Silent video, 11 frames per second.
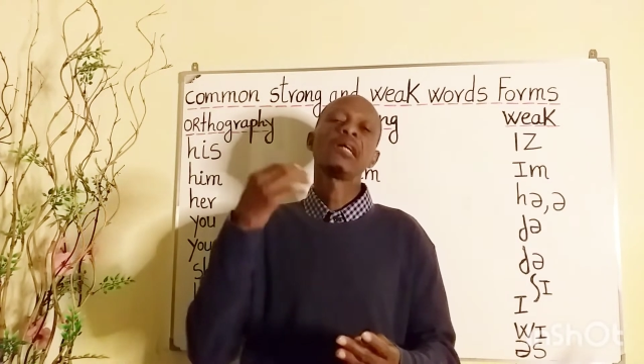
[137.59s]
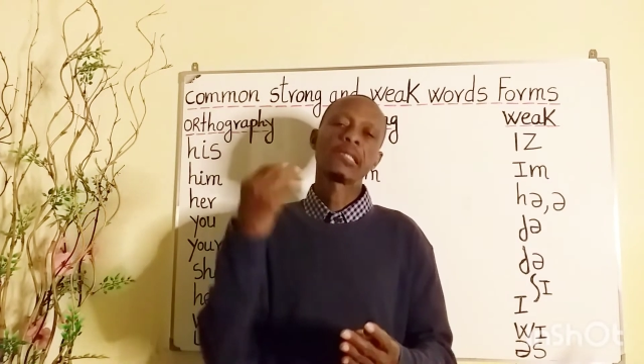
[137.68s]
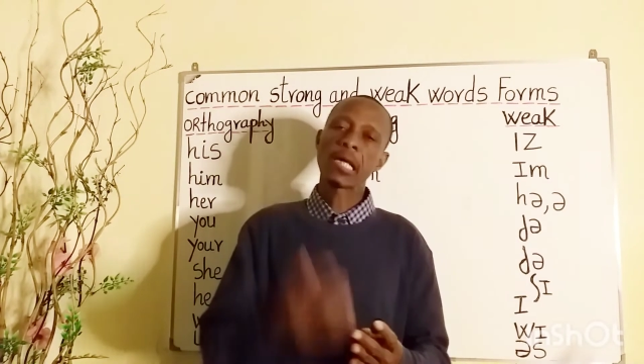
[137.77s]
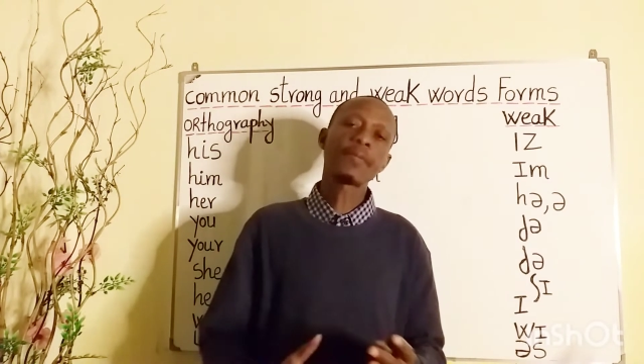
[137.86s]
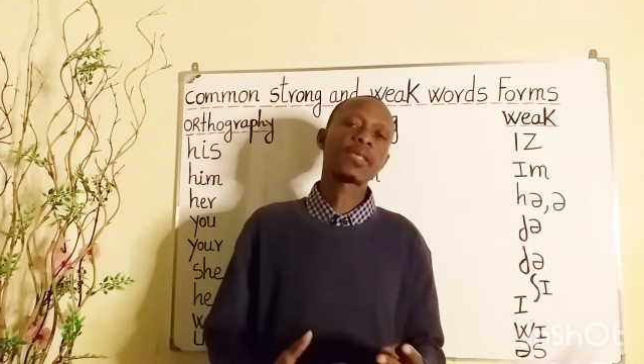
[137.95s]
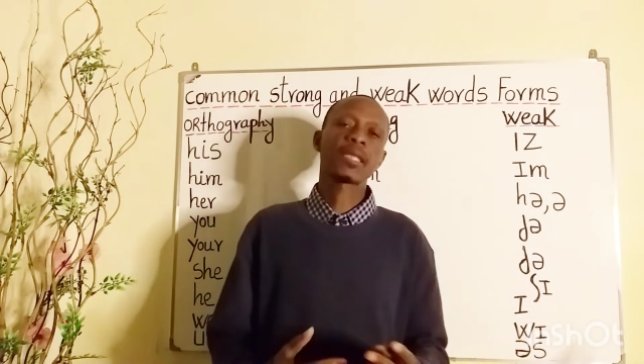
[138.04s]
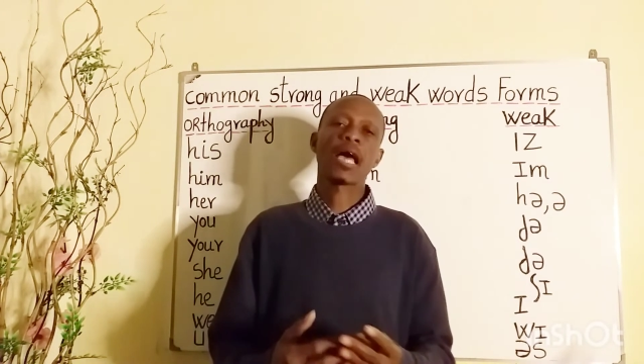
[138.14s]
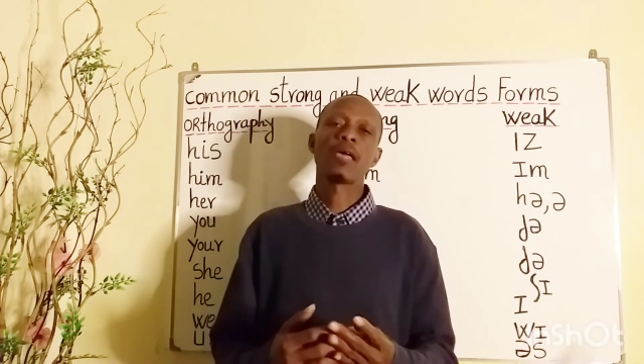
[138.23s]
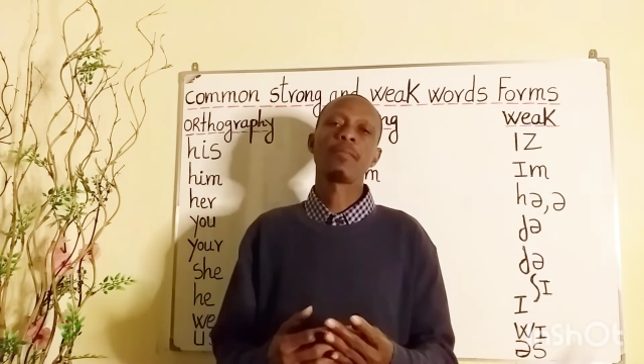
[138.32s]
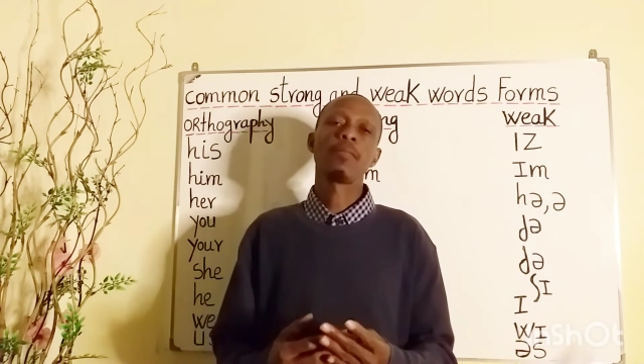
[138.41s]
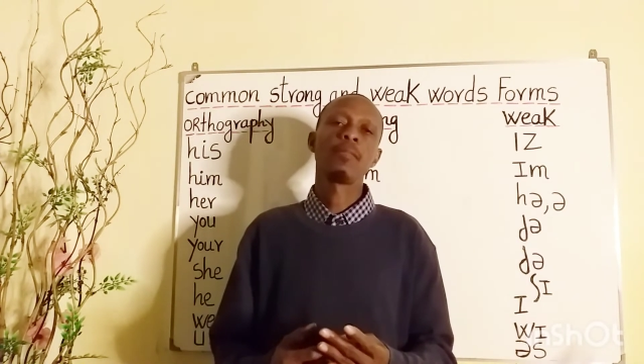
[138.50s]

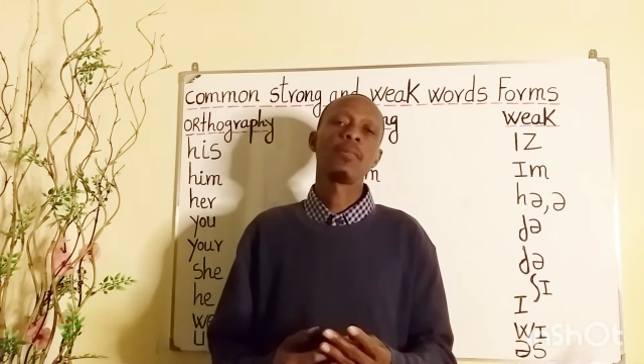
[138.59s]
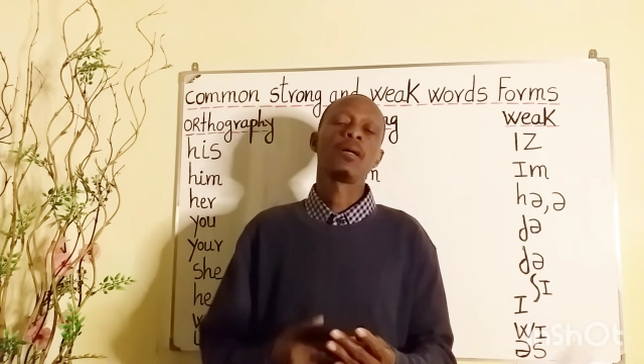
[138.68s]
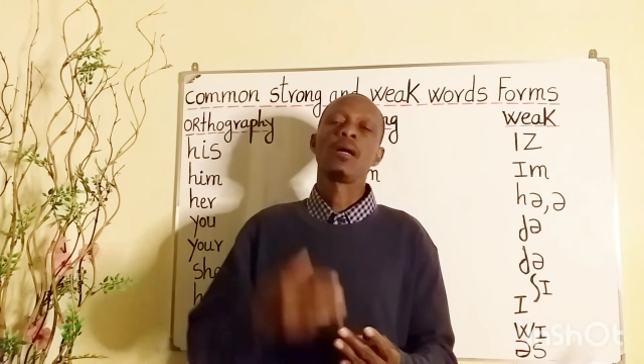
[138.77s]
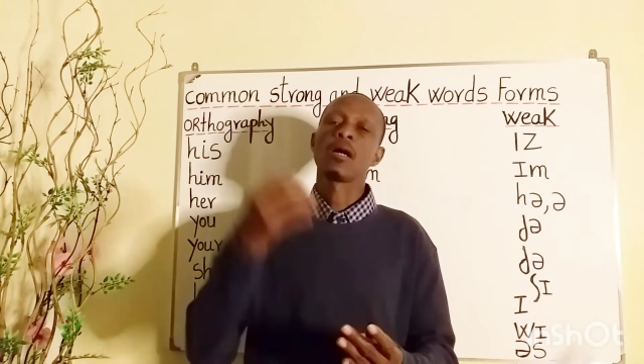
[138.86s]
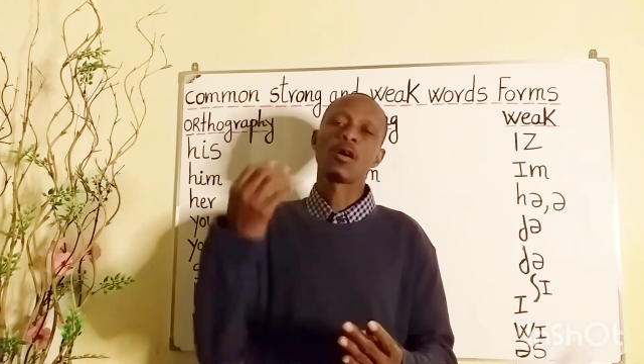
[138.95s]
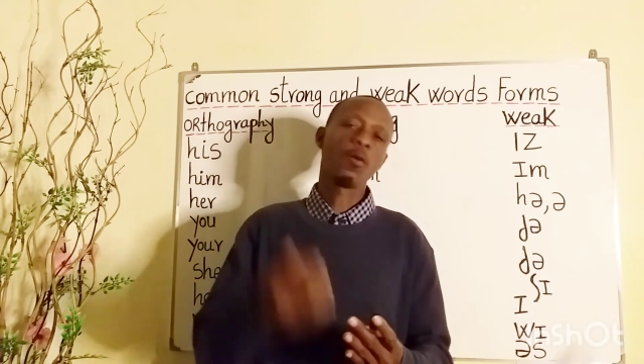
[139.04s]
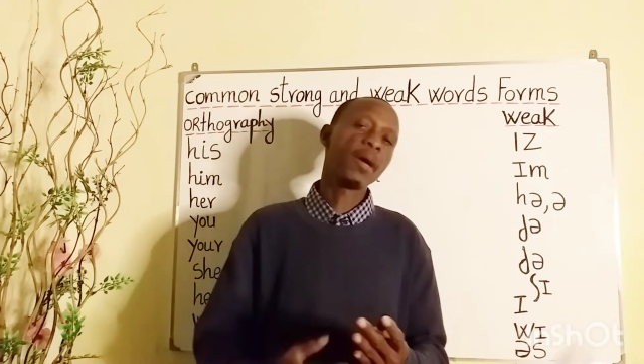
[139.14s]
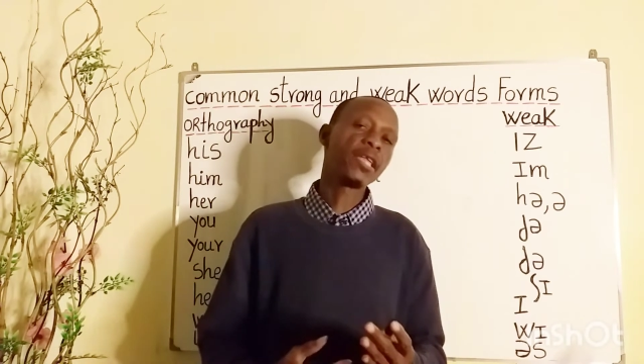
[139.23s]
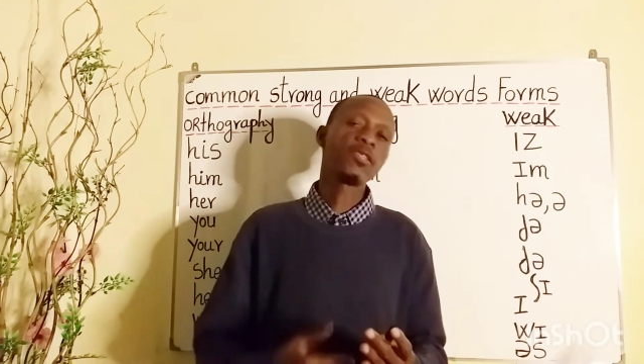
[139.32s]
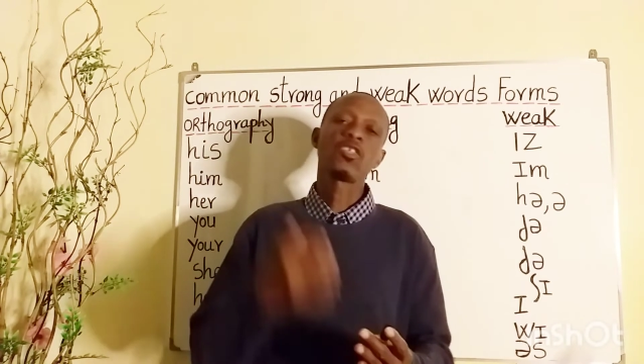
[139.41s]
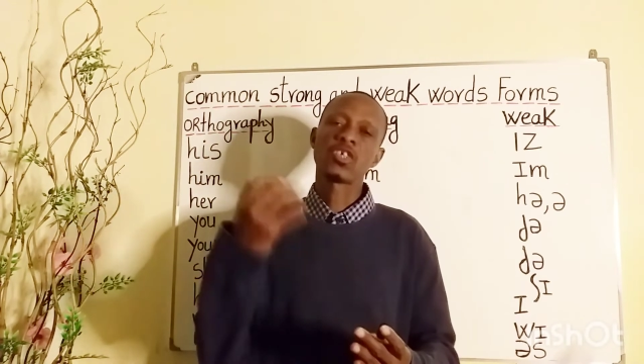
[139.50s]
subscribe,
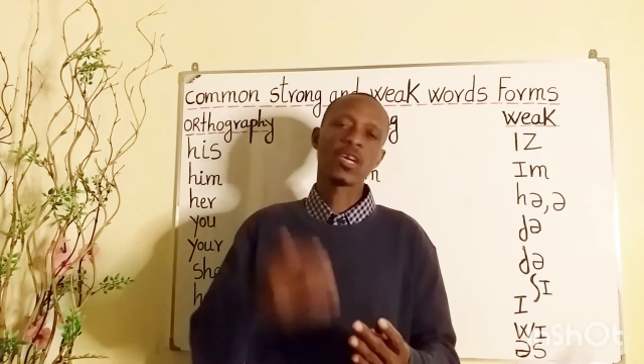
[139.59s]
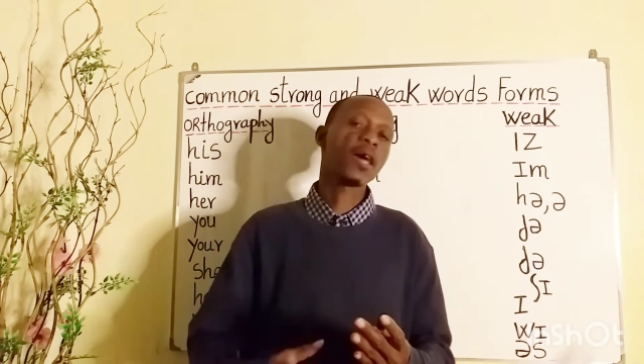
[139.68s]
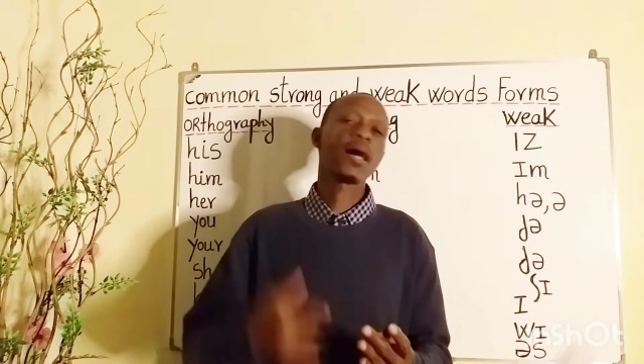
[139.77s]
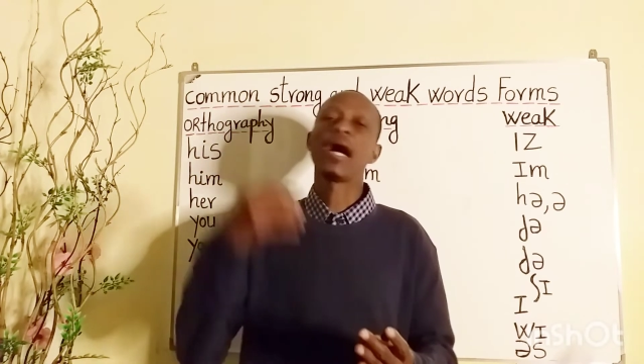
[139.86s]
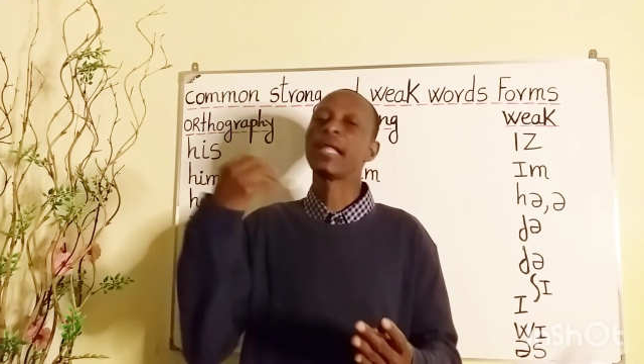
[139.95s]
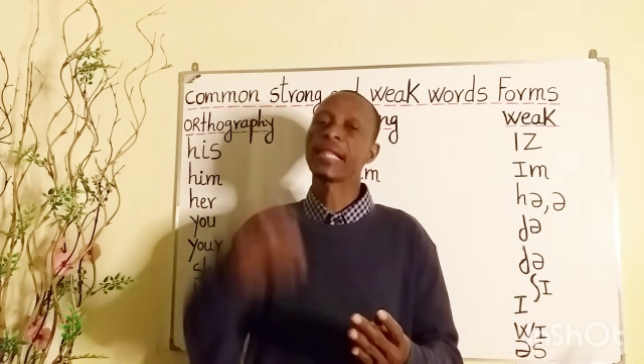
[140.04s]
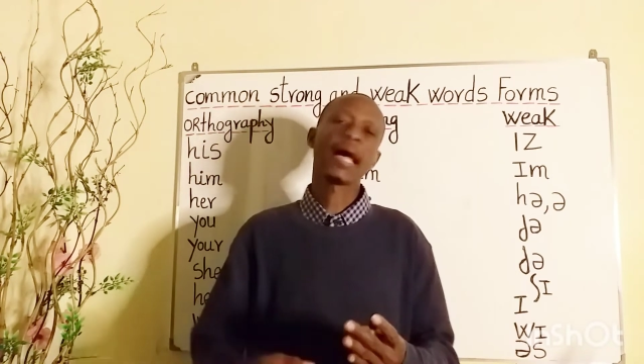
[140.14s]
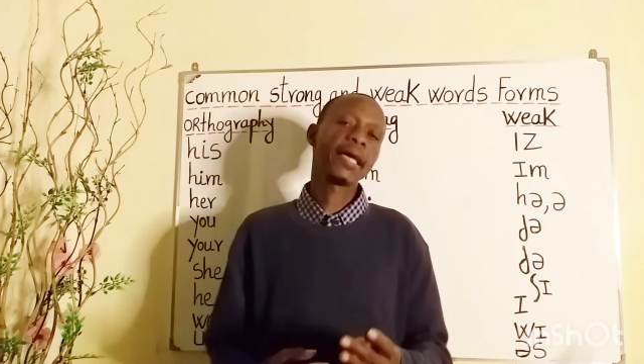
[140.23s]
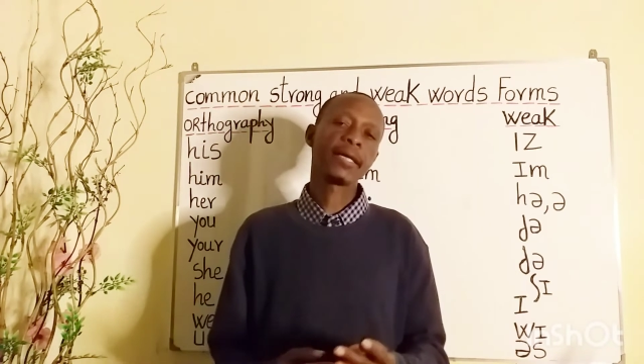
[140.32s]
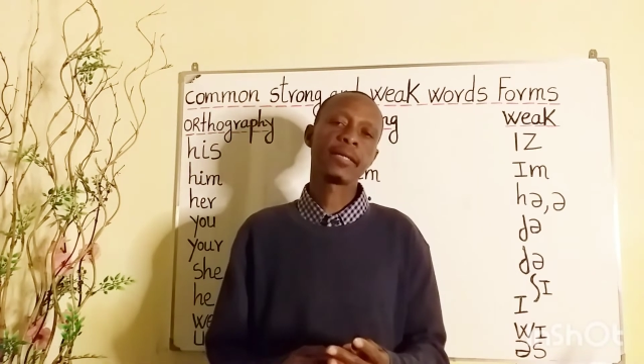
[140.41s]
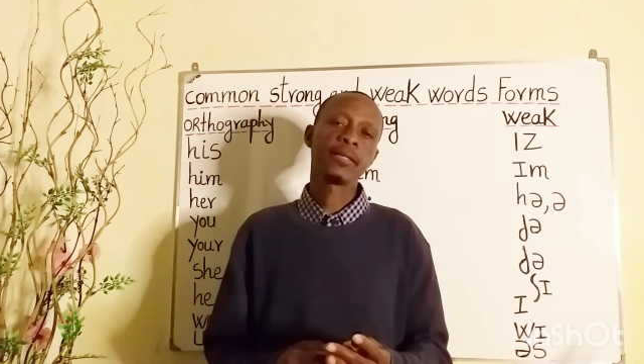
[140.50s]
comment, share and like.